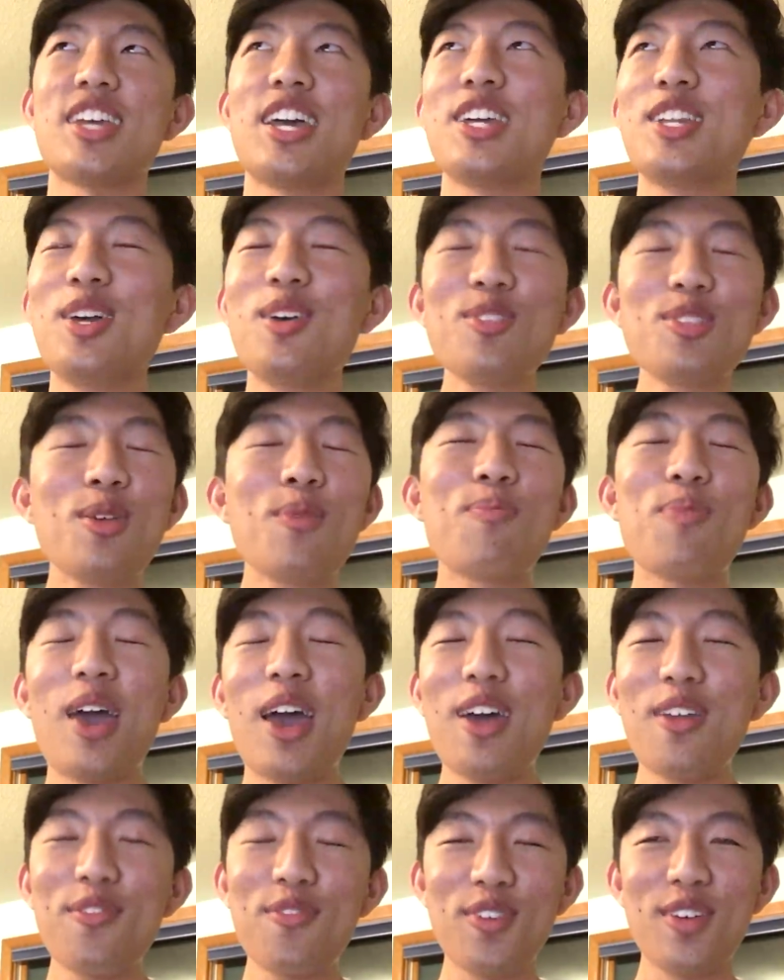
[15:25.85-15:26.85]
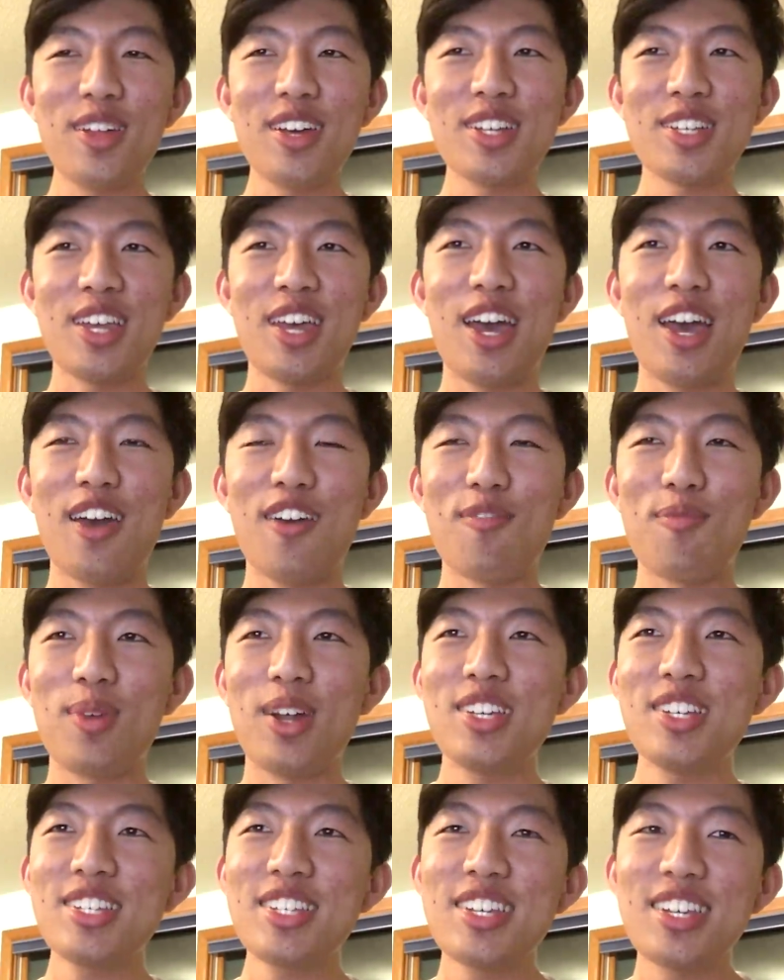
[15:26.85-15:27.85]
I know it's a bad feeling to have, but I
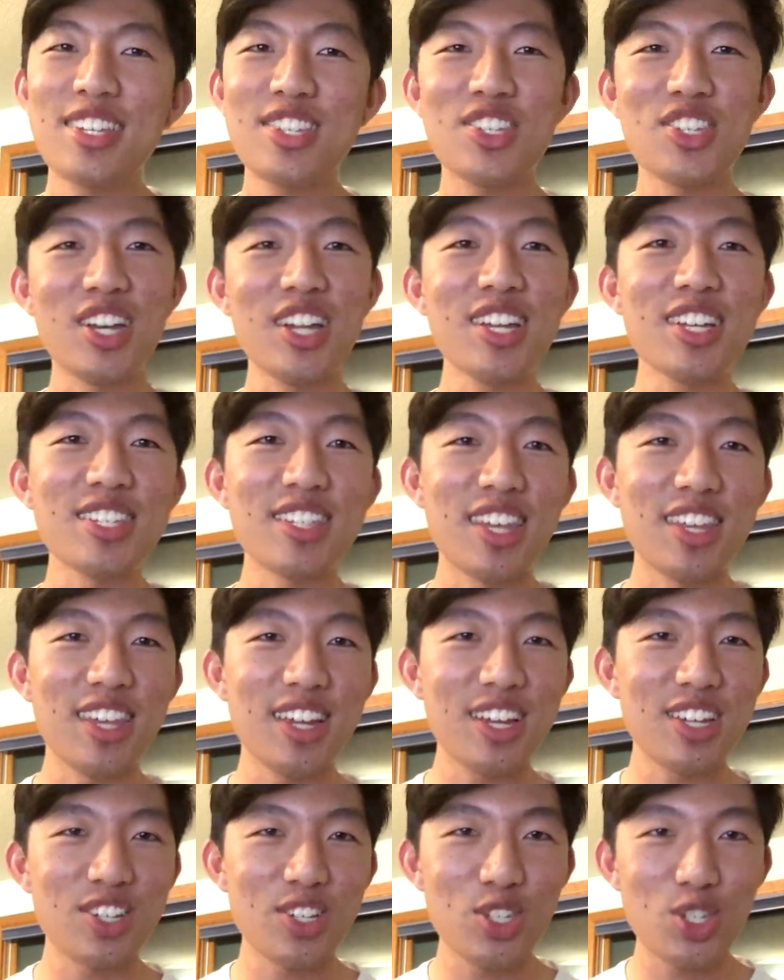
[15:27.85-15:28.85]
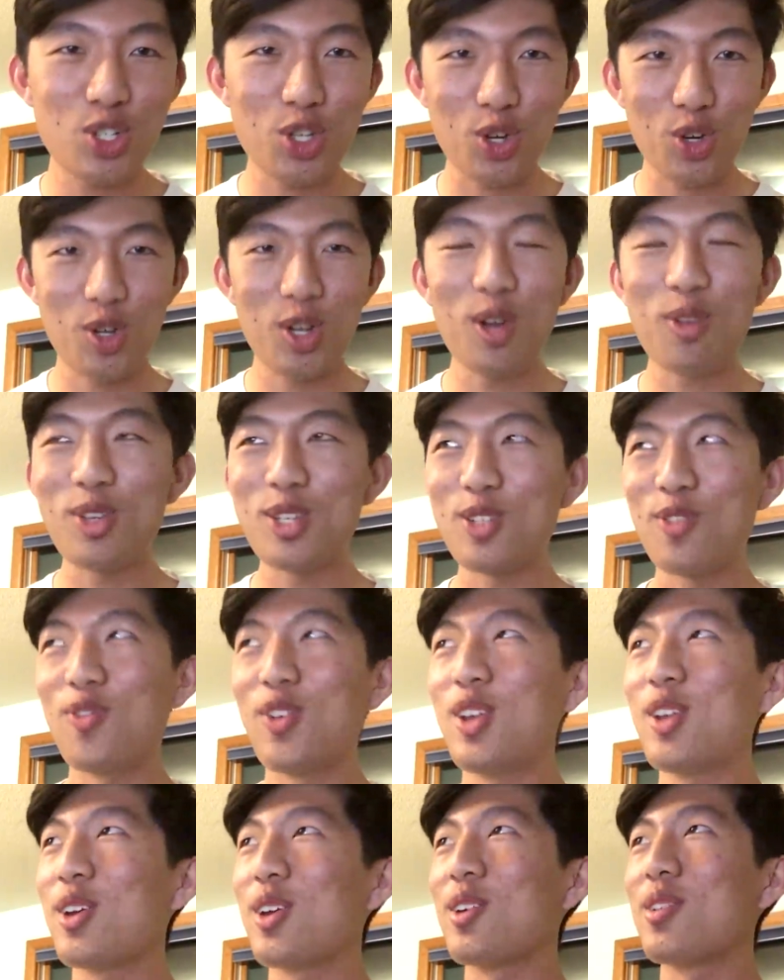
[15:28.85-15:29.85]
just get jealous that they can just churn out these
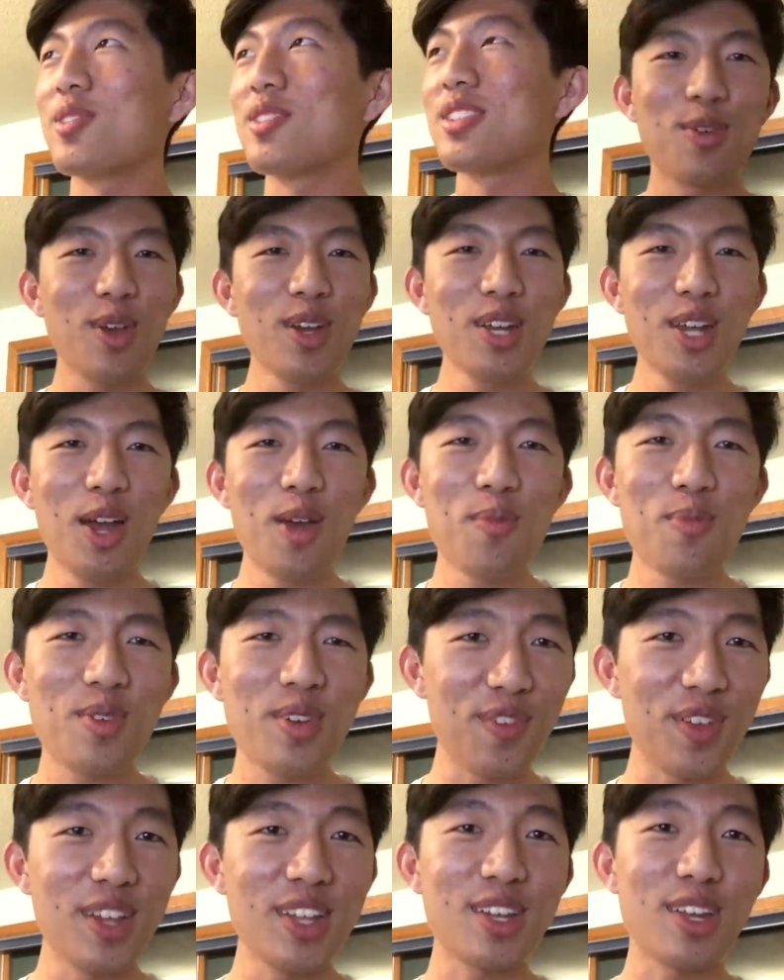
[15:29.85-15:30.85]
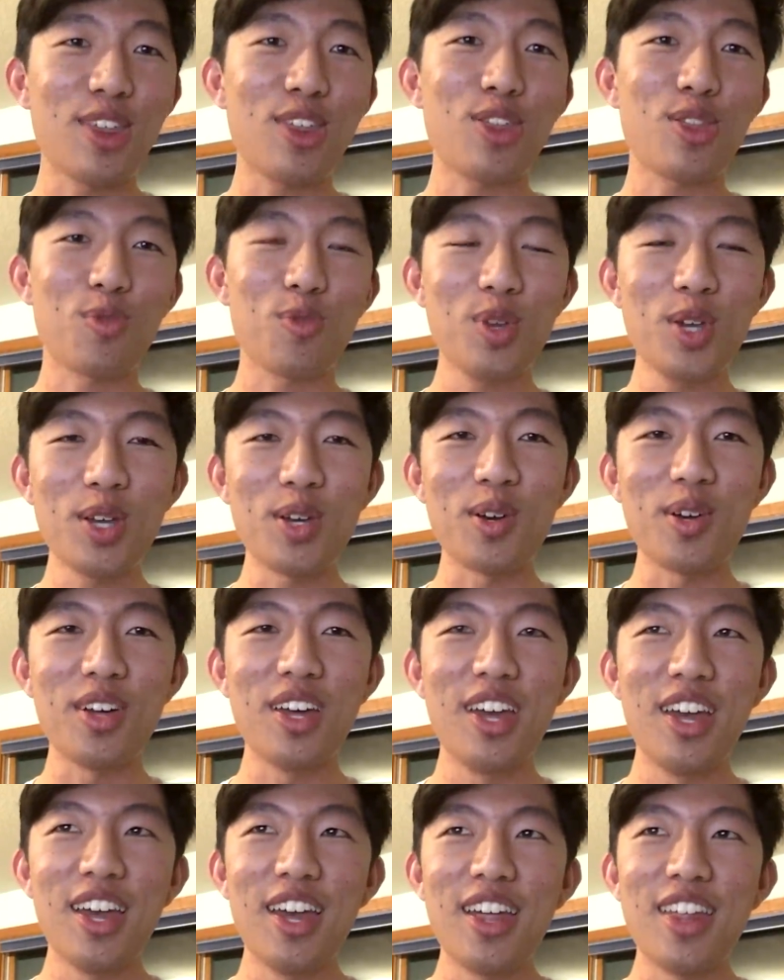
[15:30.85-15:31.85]
videos. Right now, I'm feeling a thrill
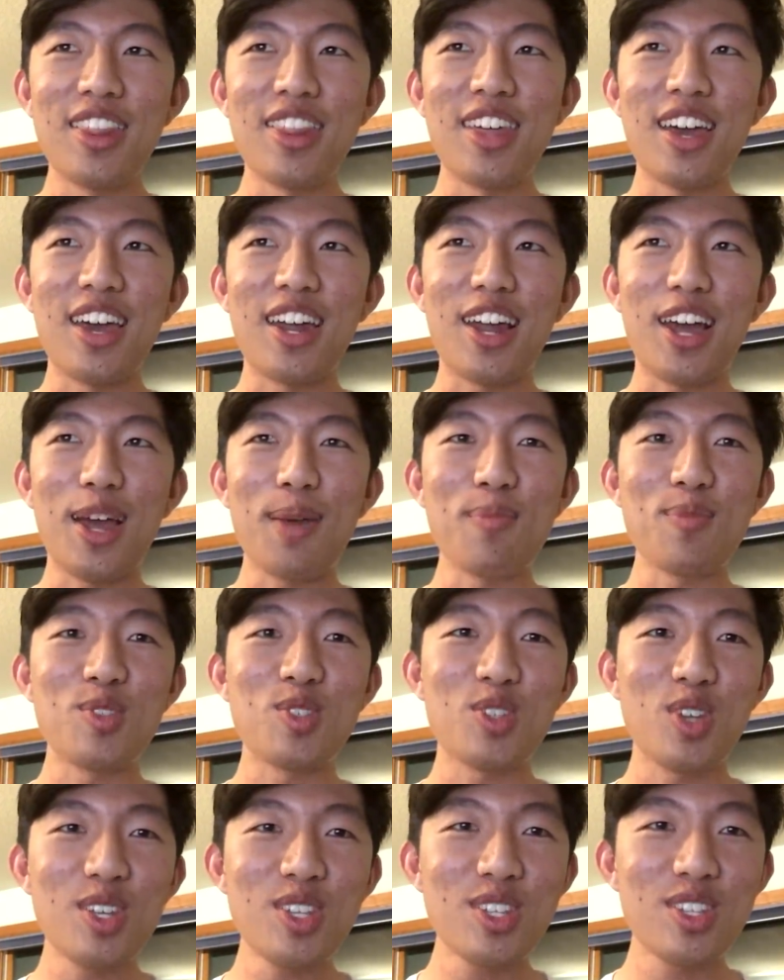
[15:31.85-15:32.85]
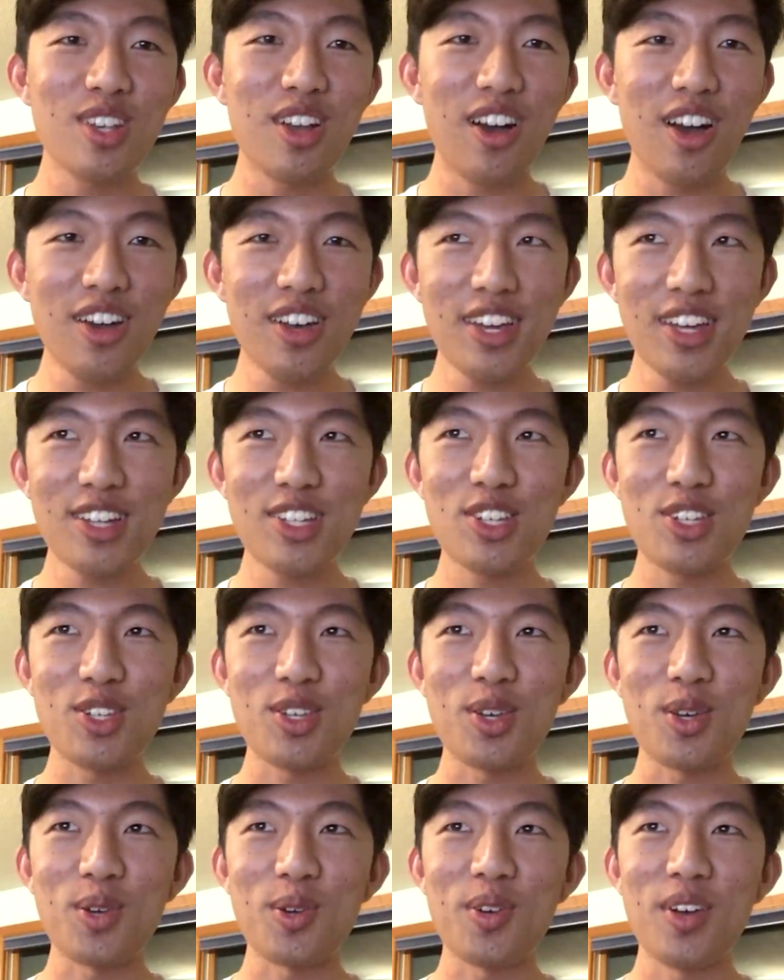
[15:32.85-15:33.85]
that I'm just talking to
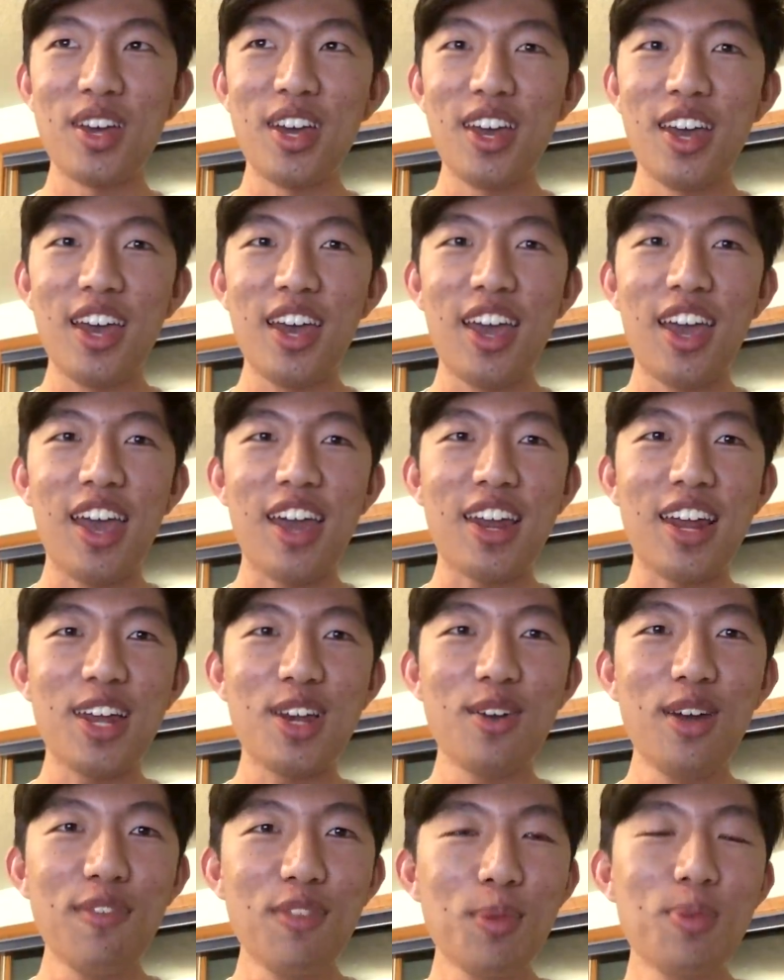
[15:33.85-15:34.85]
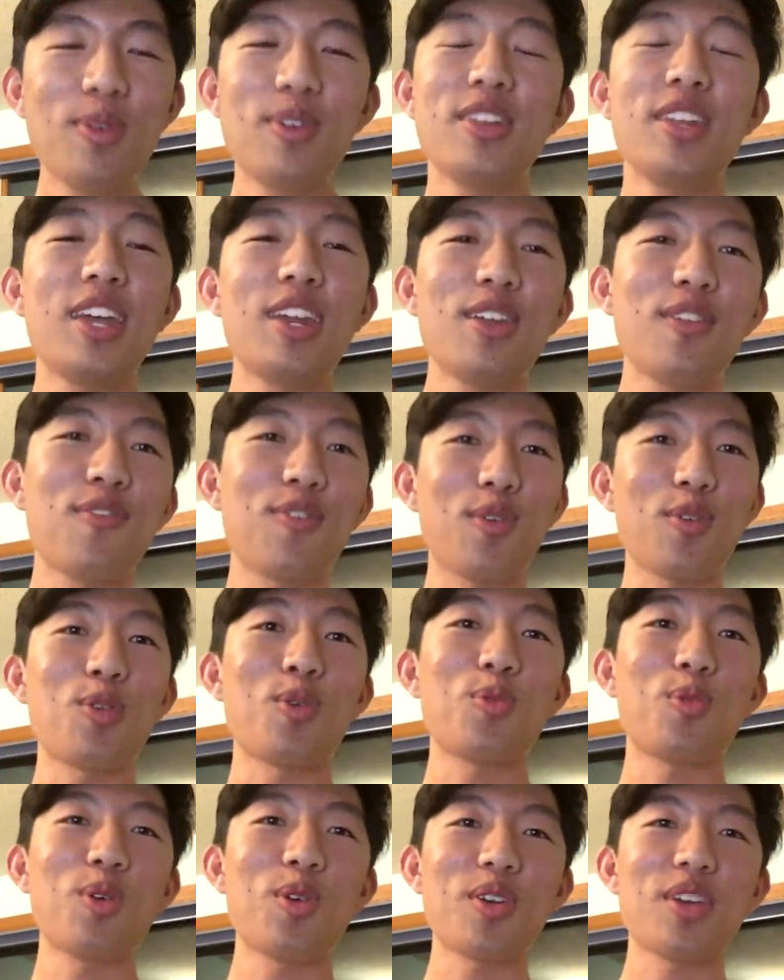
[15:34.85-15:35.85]
you and I don't have to put in any further
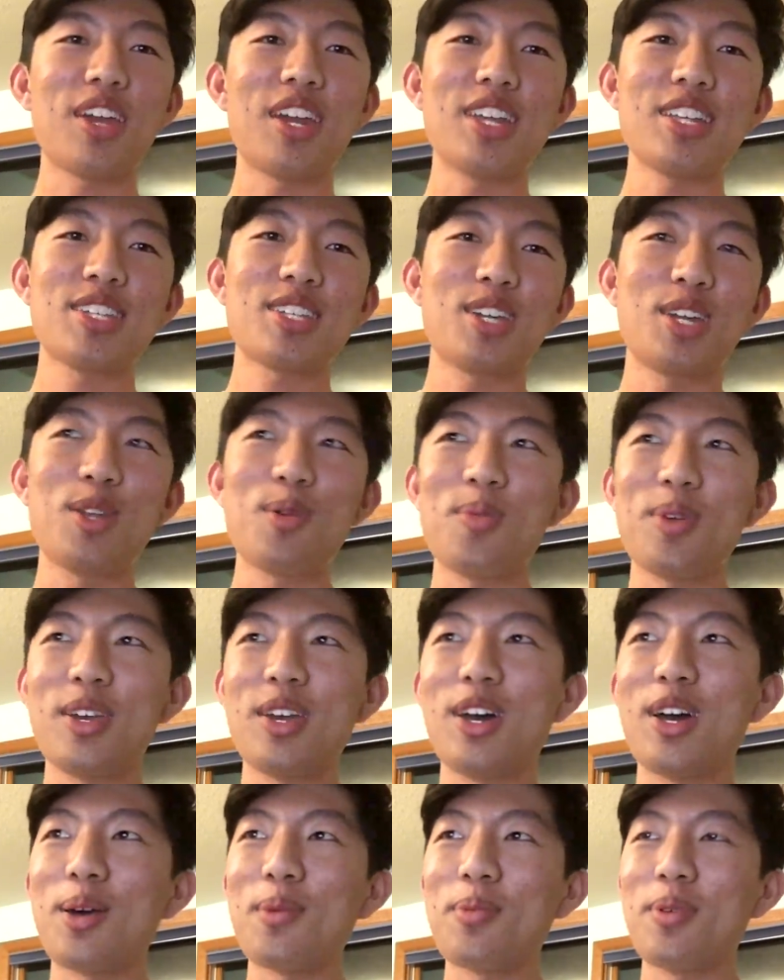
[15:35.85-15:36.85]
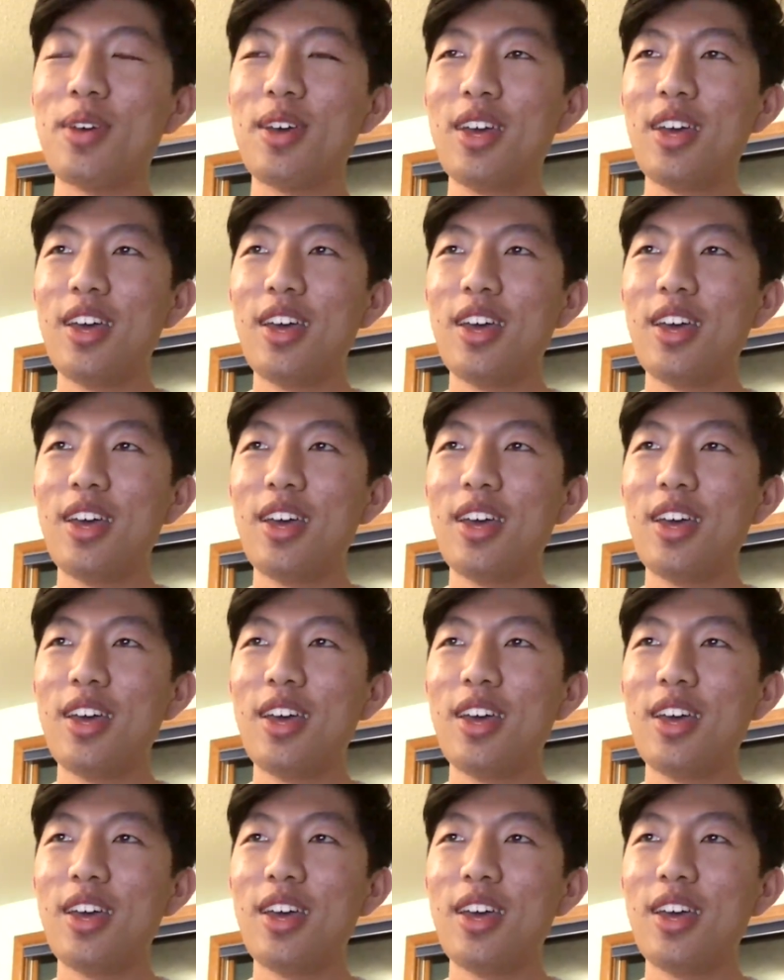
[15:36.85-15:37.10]
work and it's gonna be up.